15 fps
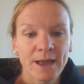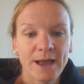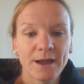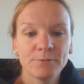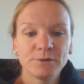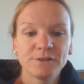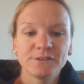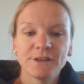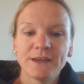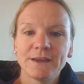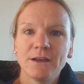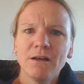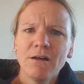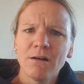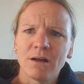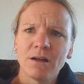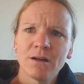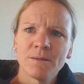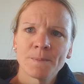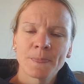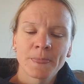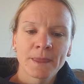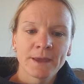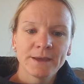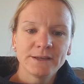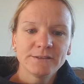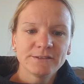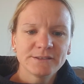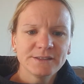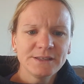I would say,
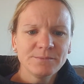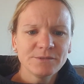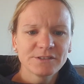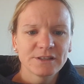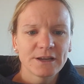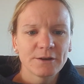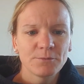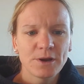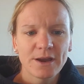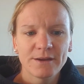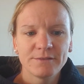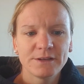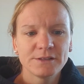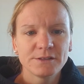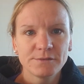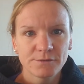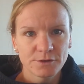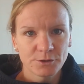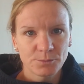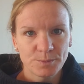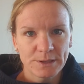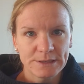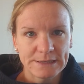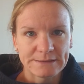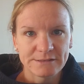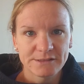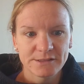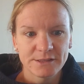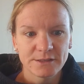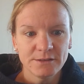it seems like we're having different
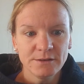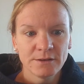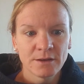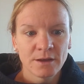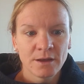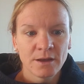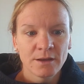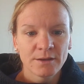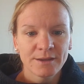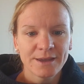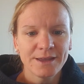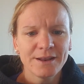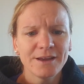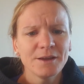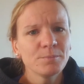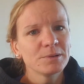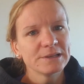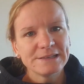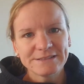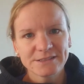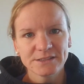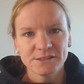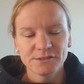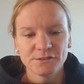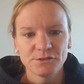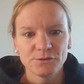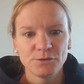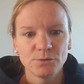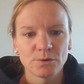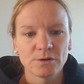opinions here. Can I please listen
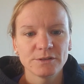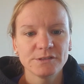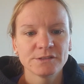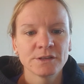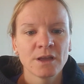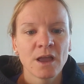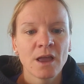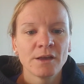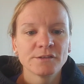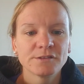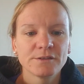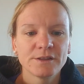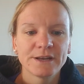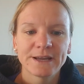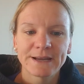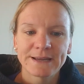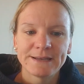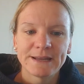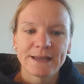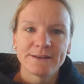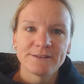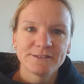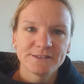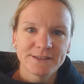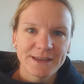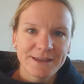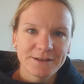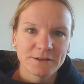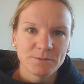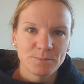to yours so that I can
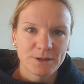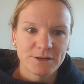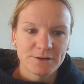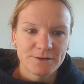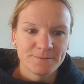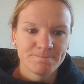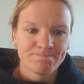understand it better?